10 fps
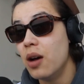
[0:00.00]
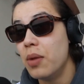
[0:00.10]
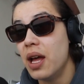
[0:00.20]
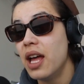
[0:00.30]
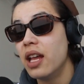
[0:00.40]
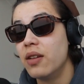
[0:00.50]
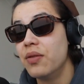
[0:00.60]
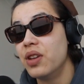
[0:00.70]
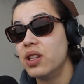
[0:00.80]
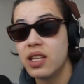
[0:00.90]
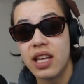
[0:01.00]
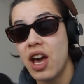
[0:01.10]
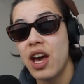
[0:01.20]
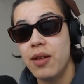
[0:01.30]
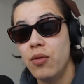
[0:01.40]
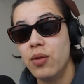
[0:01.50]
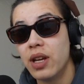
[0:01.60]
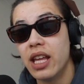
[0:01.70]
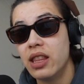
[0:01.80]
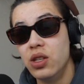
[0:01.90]
up ahead if he can't
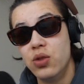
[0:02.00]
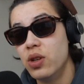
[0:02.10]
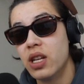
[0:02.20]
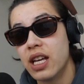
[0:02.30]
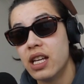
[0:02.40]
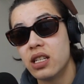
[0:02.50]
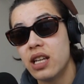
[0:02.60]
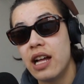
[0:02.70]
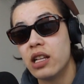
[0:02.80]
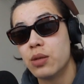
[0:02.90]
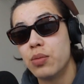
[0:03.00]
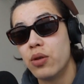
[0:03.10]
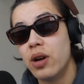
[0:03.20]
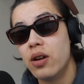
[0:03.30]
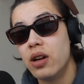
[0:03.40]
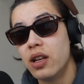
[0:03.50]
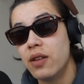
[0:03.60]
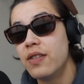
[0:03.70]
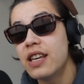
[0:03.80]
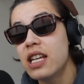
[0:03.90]
get this win against Alex Pereira.
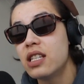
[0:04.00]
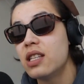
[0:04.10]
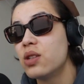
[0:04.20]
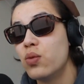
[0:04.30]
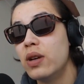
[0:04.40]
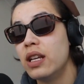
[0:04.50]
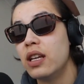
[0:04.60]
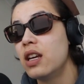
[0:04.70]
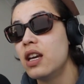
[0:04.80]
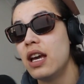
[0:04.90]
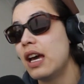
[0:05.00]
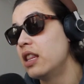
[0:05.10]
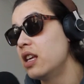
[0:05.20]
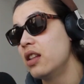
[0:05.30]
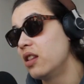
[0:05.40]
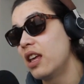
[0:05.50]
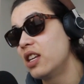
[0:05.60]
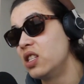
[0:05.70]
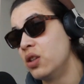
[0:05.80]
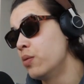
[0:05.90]
If he gets this win and then they
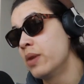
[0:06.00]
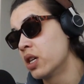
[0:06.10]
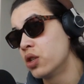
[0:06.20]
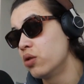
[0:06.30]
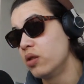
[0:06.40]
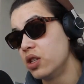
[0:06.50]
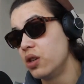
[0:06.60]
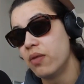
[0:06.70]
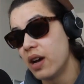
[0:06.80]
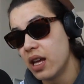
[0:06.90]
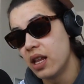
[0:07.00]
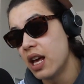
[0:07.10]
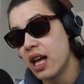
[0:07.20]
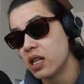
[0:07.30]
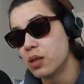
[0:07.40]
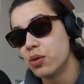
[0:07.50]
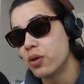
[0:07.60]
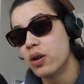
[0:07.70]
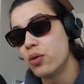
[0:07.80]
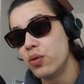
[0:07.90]
still make a trilogy fight and then Alex
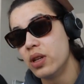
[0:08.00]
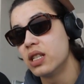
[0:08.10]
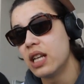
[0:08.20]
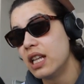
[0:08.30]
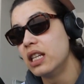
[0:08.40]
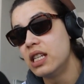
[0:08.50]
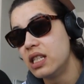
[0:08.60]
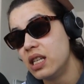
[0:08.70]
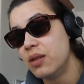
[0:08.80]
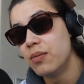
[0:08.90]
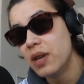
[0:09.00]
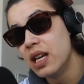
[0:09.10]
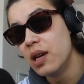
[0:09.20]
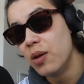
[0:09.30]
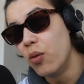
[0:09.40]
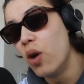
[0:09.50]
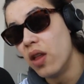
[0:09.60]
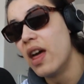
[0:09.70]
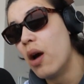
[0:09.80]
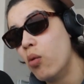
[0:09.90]
Pereira wins, at least he
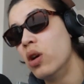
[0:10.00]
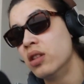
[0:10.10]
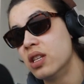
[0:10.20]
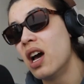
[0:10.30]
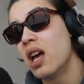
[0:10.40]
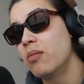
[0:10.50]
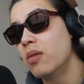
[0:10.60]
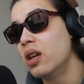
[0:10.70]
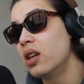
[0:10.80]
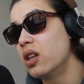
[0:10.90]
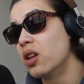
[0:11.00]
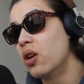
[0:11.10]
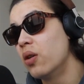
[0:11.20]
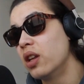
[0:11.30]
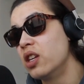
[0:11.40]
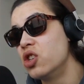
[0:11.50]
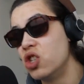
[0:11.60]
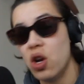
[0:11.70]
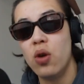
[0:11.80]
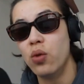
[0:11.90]
won that one time, and he
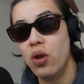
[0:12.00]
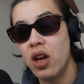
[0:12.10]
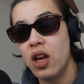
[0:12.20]
showed